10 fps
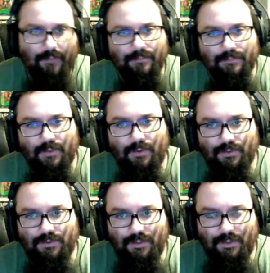Of course,
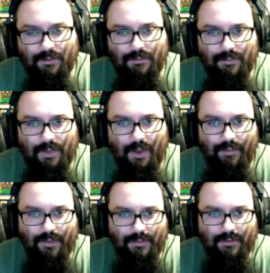
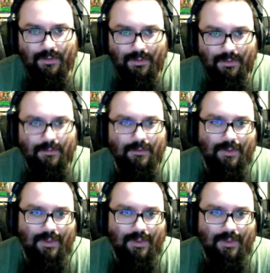obviously you can't